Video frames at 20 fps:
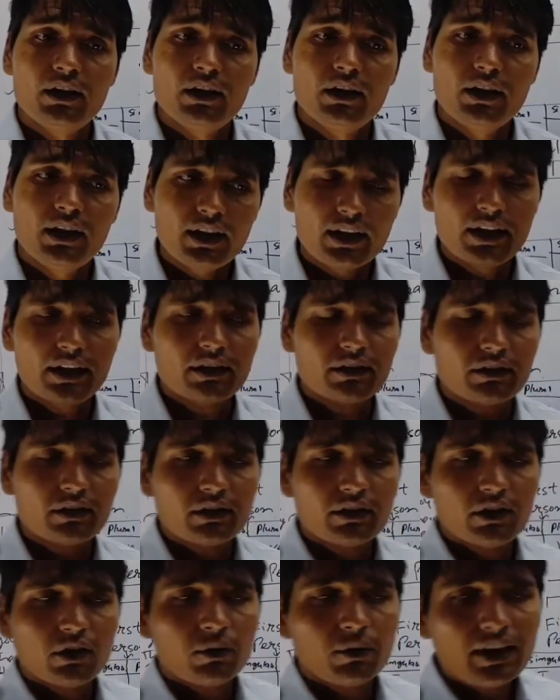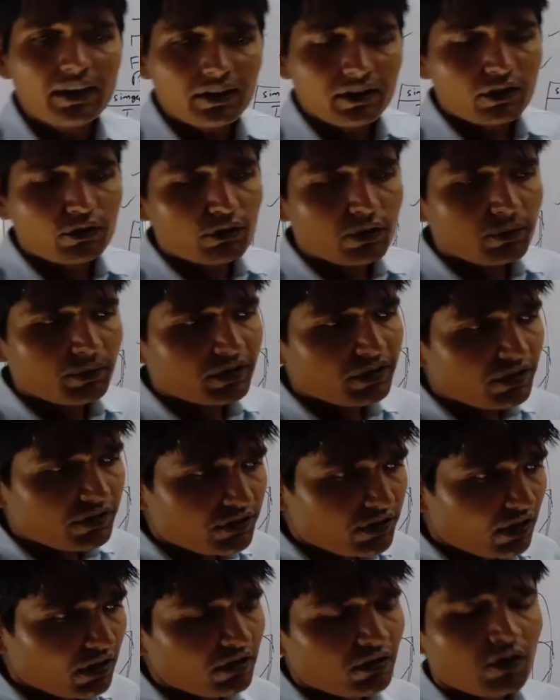Again, when it will be the
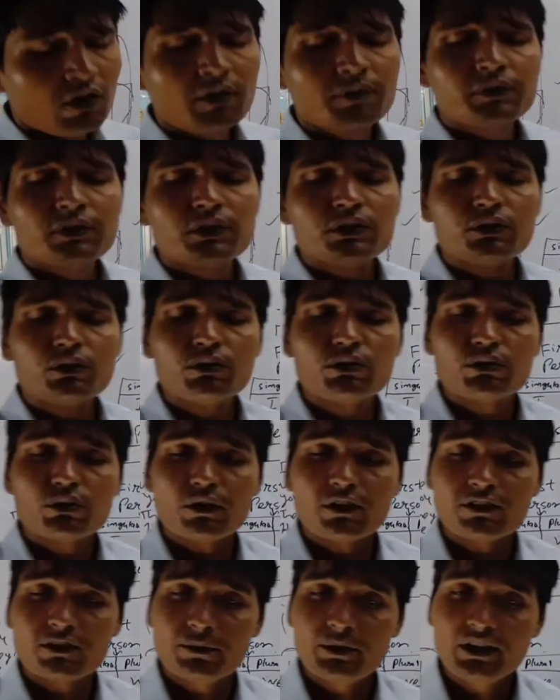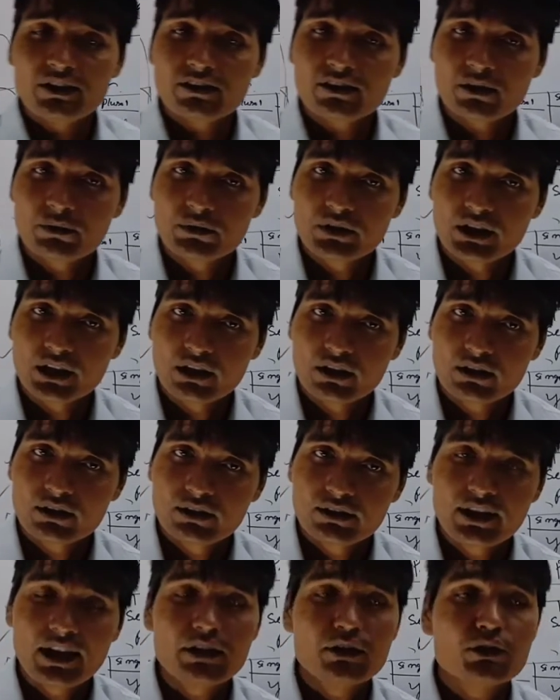turn of the you to speak something,
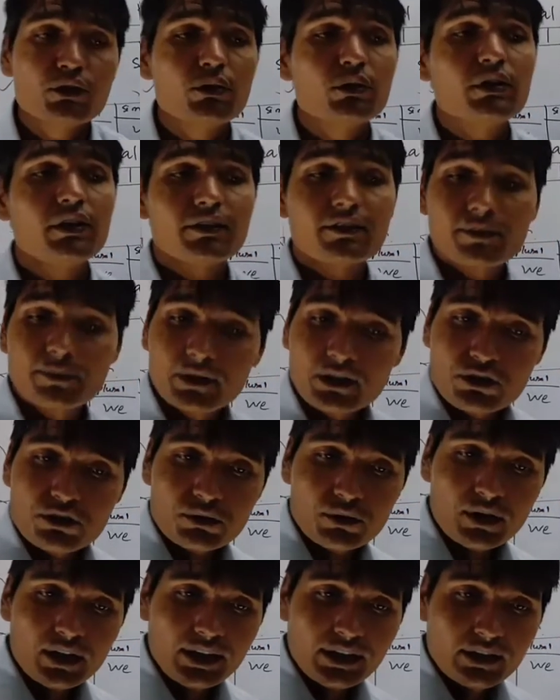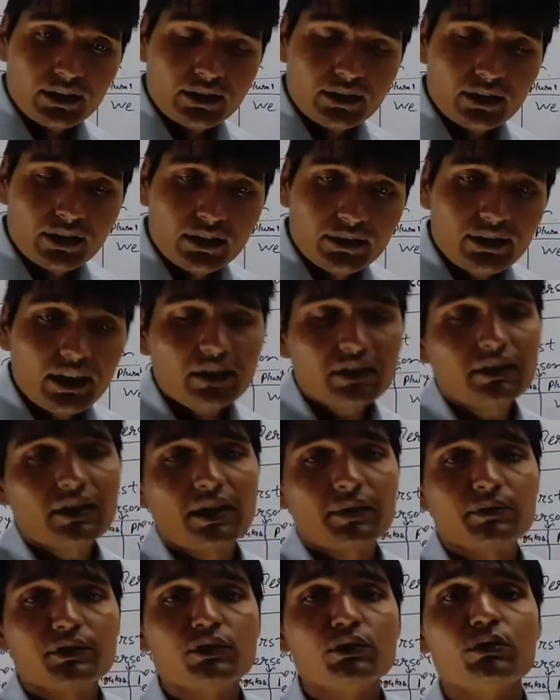then you will speak to I. That
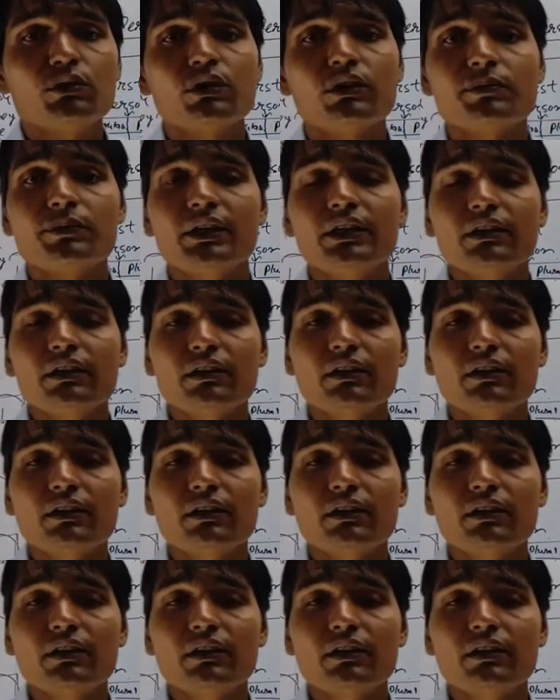time you would be